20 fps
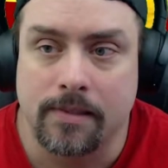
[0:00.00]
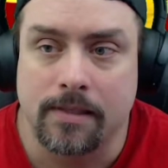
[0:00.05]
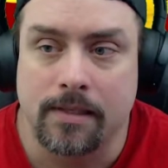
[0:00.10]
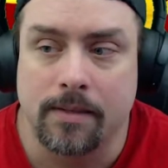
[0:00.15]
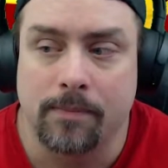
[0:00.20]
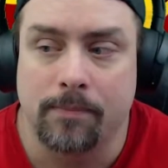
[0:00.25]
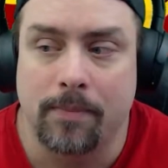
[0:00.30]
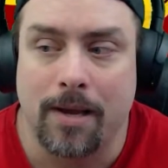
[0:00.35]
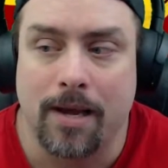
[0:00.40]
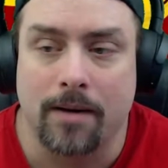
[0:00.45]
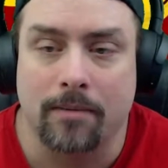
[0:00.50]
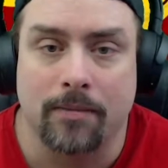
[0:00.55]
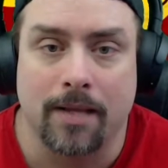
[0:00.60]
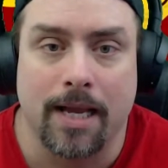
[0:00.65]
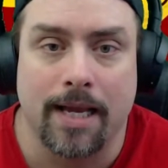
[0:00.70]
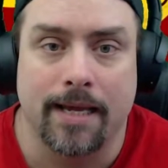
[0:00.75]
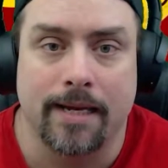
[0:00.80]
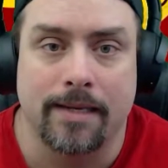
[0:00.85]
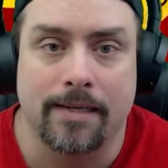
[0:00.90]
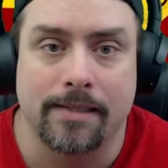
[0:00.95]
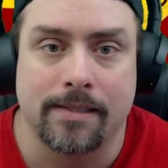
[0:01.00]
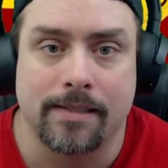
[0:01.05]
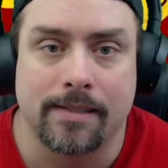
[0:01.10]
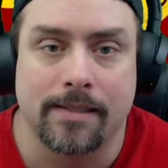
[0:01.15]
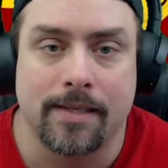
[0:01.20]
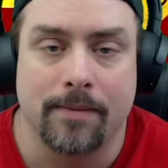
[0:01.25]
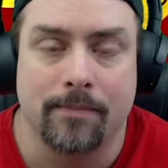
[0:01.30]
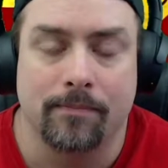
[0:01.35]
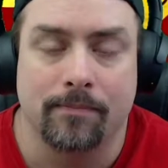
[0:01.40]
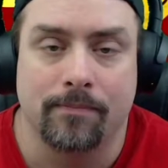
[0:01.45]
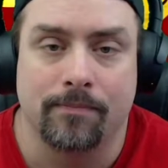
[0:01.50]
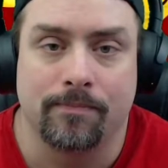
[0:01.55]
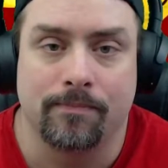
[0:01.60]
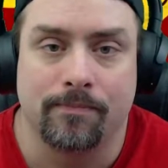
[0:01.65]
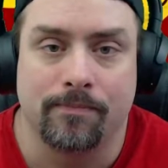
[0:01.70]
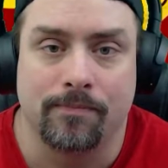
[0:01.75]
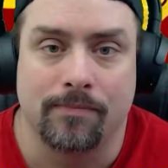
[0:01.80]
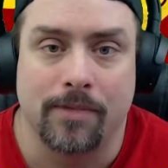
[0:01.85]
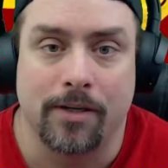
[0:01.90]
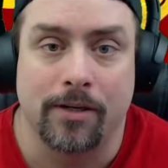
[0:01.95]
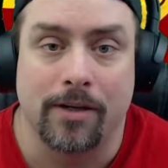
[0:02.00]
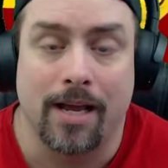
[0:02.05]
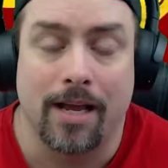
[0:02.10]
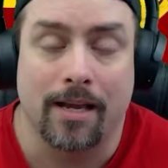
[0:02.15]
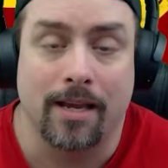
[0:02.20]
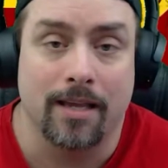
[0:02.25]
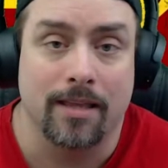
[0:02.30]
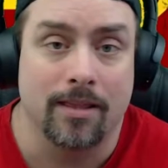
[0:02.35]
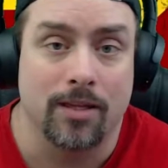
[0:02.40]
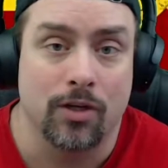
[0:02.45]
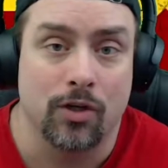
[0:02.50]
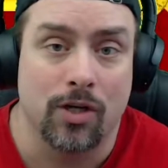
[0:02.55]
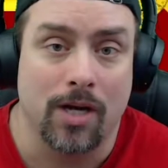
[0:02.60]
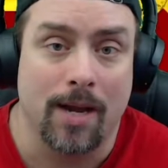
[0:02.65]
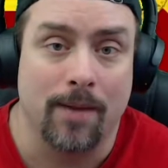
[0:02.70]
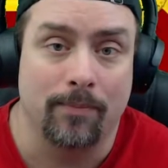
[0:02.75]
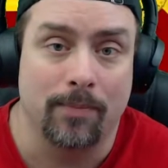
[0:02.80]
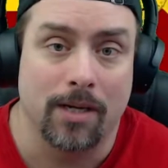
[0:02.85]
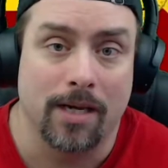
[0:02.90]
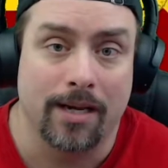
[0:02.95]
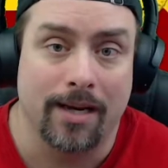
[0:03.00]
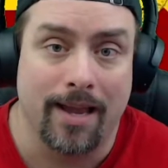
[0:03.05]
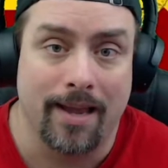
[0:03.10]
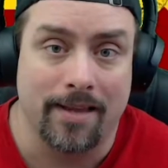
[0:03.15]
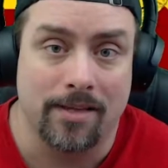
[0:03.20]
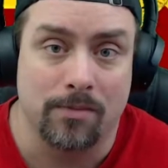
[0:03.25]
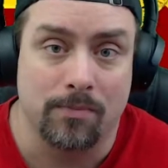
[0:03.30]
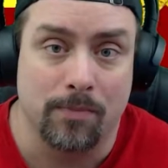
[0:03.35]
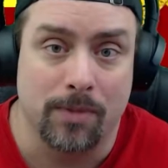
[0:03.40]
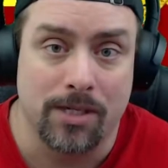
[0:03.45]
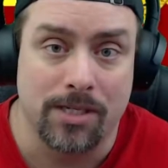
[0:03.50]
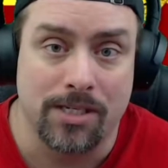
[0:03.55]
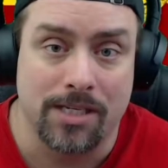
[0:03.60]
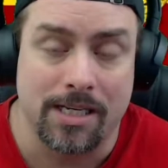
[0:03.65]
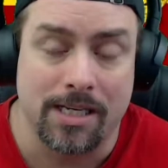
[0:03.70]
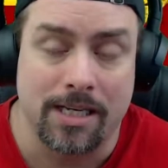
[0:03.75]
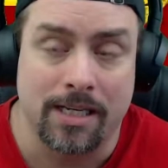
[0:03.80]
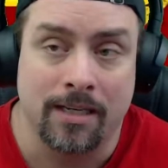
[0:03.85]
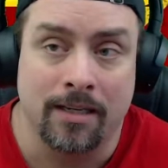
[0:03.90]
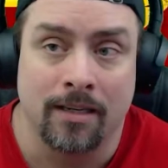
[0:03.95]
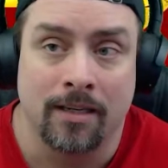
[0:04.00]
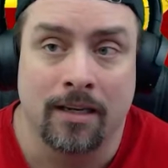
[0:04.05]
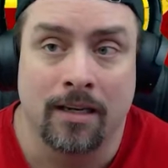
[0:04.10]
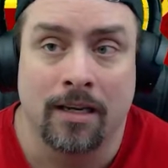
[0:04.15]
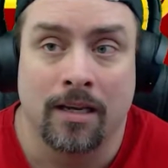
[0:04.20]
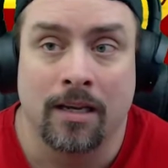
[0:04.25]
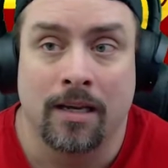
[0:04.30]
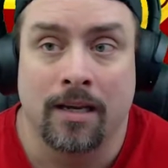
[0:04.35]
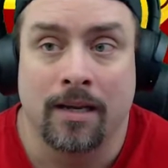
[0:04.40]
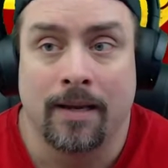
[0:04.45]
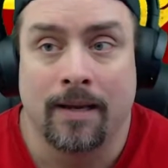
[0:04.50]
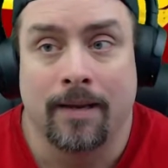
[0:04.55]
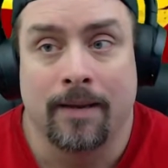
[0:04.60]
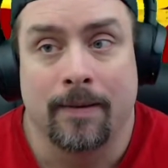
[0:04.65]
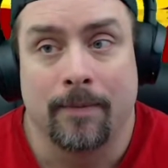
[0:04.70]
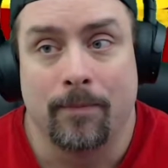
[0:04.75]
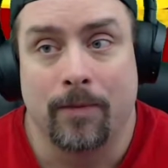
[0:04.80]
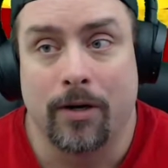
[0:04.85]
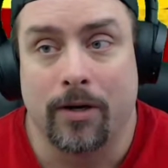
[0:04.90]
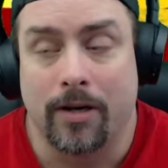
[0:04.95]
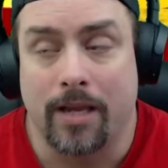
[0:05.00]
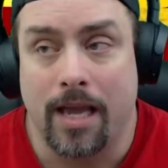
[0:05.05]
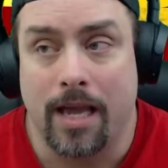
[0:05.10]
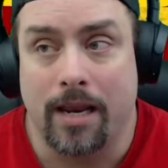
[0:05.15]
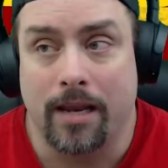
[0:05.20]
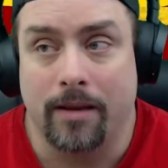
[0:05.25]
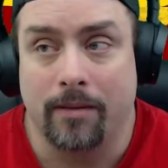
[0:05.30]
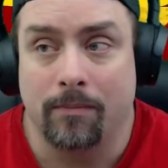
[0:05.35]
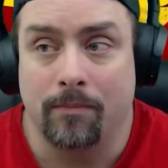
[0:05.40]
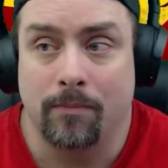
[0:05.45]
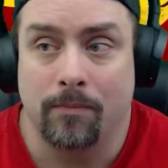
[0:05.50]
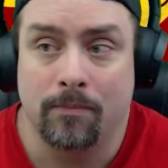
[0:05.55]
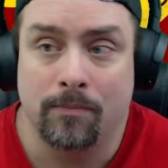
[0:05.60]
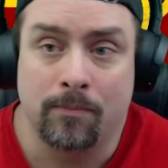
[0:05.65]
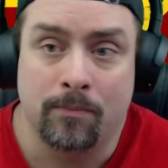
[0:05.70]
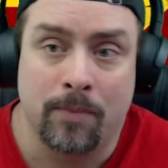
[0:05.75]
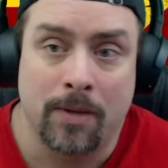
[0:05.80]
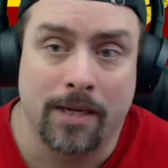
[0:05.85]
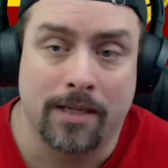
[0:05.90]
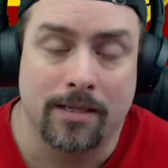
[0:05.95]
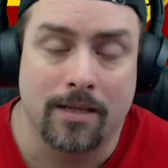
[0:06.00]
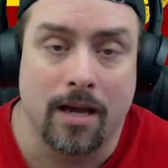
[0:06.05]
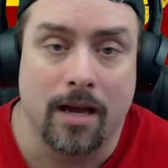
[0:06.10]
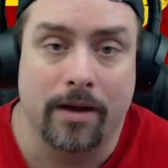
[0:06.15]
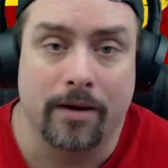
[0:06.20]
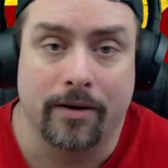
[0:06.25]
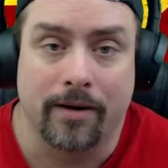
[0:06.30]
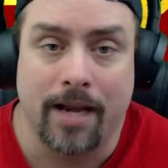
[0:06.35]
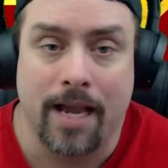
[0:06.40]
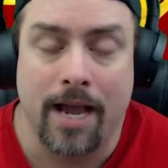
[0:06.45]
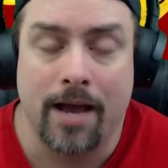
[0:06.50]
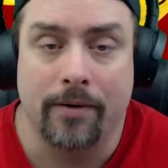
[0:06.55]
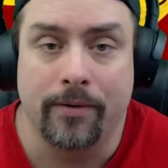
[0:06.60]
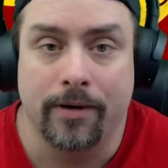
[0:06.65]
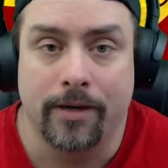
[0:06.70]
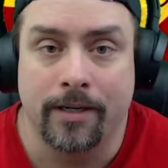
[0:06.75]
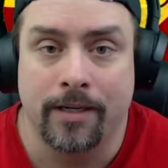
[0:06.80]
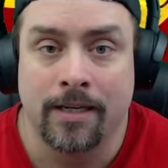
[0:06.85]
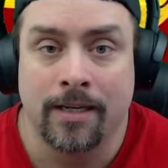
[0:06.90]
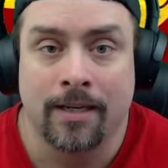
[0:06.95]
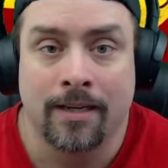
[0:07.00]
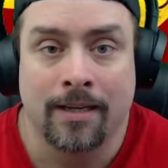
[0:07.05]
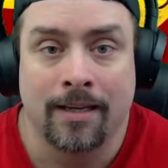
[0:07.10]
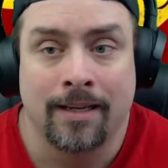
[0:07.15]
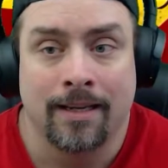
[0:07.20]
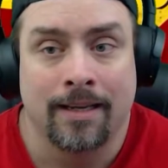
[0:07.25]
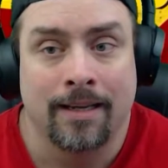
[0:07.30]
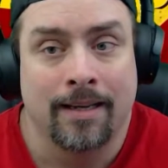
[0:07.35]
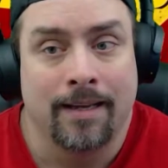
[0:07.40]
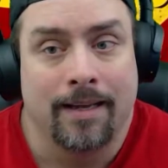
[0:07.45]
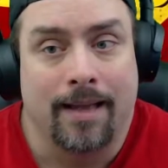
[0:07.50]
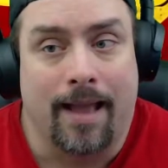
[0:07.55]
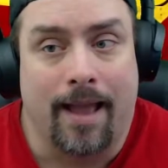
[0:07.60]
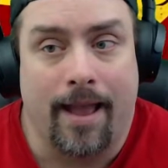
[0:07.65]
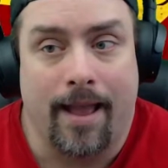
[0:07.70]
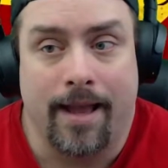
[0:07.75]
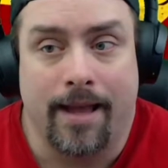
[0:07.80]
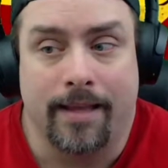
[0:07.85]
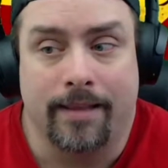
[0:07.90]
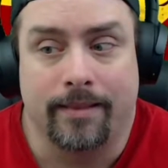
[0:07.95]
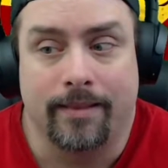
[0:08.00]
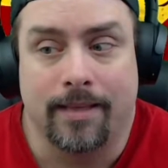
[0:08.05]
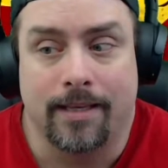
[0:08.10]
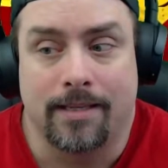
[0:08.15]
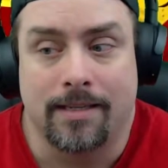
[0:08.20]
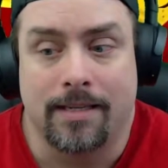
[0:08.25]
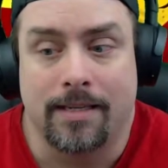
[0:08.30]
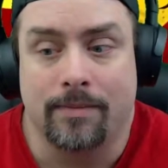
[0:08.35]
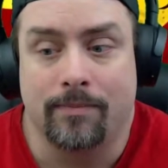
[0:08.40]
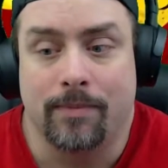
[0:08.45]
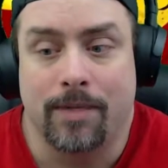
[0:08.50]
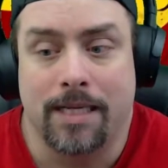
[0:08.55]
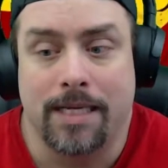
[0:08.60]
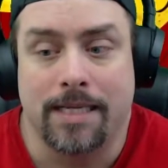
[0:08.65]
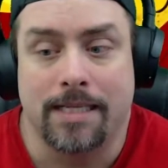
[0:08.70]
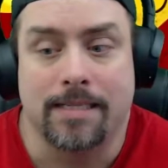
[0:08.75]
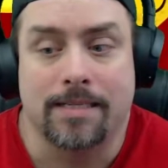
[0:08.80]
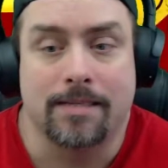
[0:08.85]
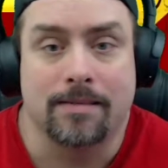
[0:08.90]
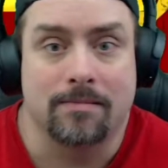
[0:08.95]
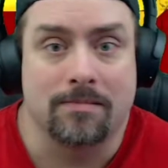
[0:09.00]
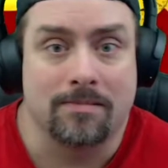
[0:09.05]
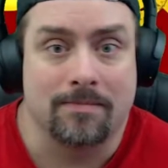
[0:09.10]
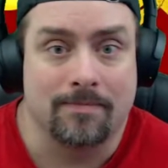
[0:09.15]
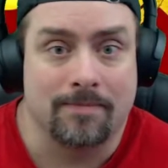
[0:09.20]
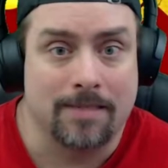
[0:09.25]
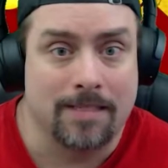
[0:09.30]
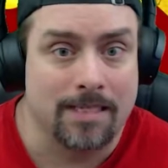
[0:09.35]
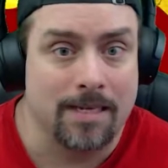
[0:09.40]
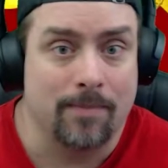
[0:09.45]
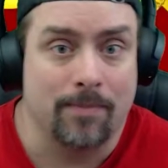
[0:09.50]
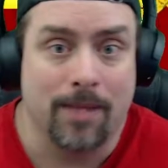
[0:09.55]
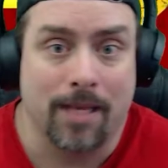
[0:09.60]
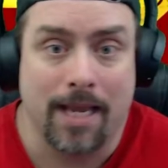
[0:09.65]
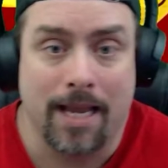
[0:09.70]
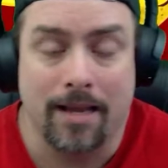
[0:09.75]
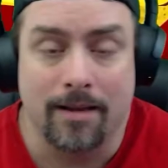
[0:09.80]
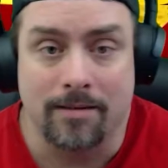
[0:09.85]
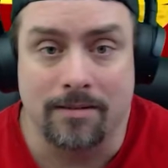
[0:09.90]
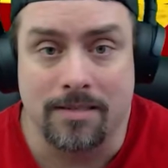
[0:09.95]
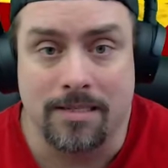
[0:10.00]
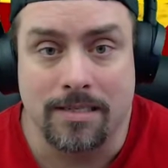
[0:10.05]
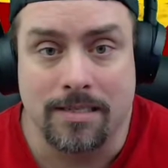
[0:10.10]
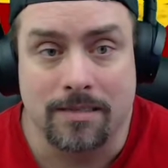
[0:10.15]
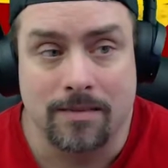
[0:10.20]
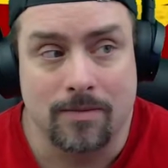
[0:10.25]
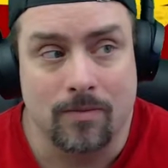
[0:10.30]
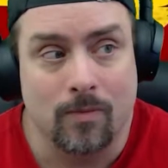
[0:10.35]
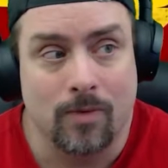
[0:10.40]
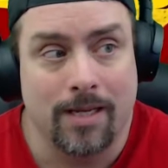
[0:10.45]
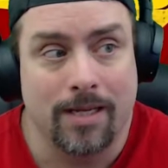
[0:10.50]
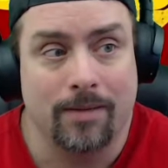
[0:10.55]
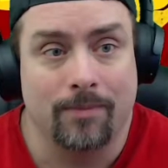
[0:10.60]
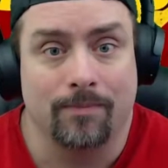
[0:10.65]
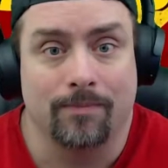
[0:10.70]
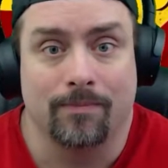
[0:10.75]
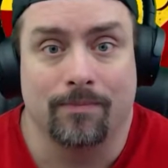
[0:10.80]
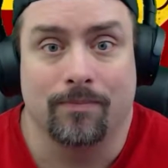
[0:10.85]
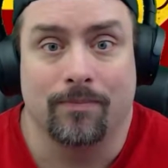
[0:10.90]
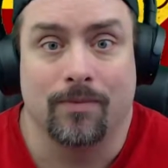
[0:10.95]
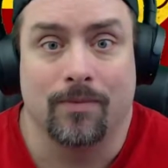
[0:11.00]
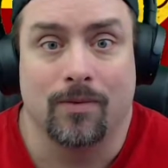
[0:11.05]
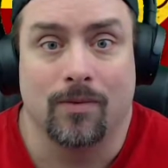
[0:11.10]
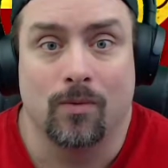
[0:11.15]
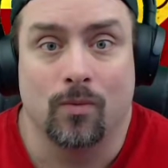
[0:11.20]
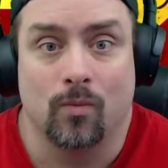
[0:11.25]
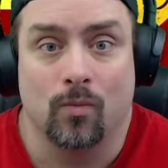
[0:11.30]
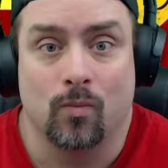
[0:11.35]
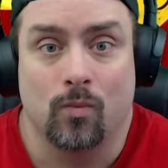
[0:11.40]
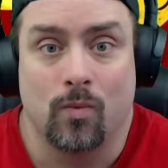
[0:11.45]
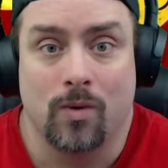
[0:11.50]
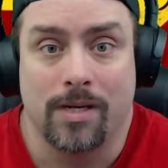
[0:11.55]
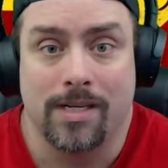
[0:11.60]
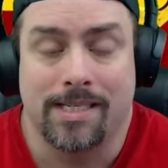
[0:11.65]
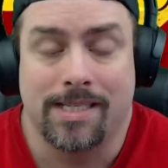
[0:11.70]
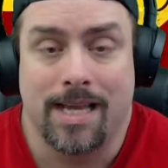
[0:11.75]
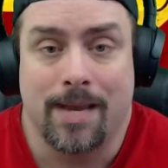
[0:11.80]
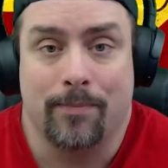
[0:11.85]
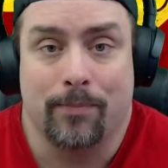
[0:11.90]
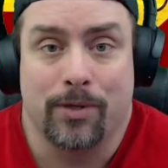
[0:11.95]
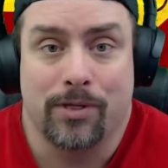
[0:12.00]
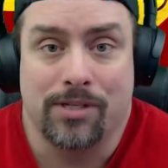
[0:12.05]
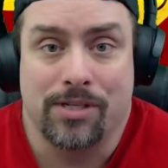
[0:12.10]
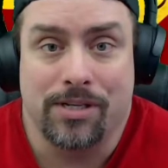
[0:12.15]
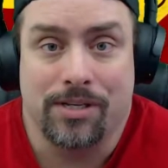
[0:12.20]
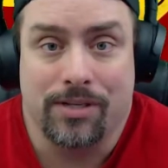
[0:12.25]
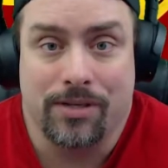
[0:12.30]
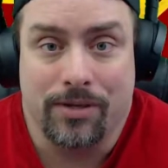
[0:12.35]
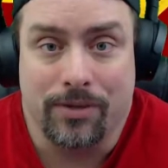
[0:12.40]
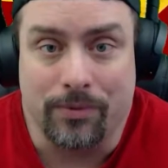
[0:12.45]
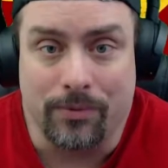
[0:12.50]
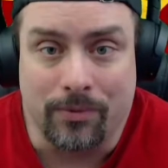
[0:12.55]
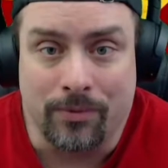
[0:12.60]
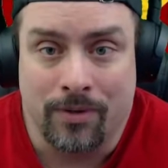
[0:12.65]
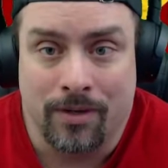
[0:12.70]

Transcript: bottom line is that they're not getting the job done as Mercy, they're getting picked on or countered, and the team needs something else. Well, what does that Mercy do?